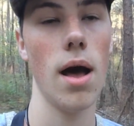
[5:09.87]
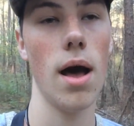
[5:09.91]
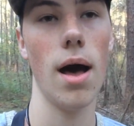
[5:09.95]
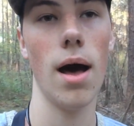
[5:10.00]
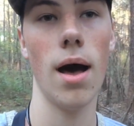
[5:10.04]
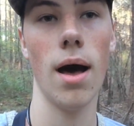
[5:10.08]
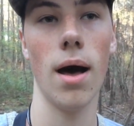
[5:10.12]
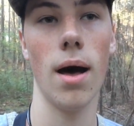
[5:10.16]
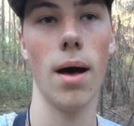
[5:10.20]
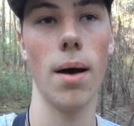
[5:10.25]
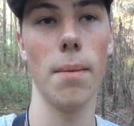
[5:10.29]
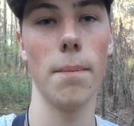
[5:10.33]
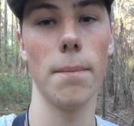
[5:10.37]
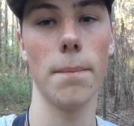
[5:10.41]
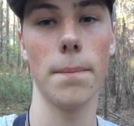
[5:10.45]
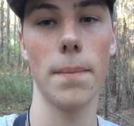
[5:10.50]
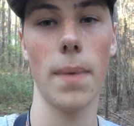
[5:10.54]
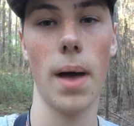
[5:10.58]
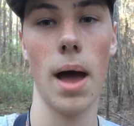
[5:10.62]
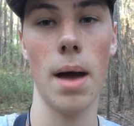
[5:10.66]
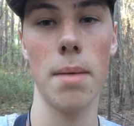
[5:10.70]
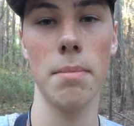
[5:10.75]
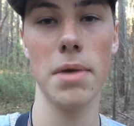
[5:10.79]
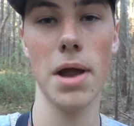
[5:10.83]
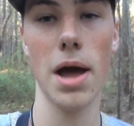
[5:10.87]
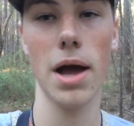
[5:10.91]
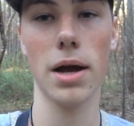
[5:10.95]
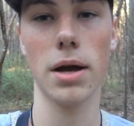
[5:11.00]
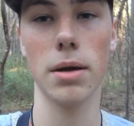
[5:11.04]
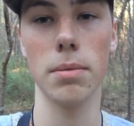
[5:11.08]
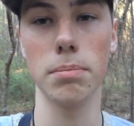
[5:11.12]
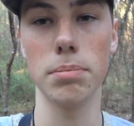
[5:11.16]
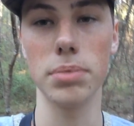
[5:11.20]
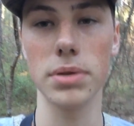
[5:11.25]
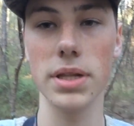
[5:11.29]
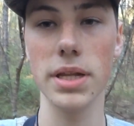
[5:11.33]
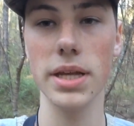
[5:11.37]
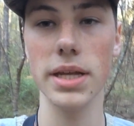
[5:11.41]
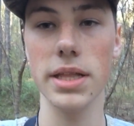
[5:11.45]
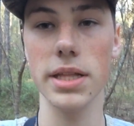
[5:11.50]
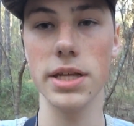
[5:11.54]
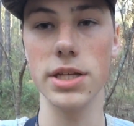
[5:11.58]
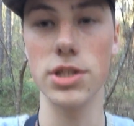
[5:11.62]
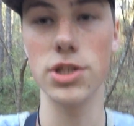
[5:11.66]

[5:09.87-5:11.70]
I'm not completely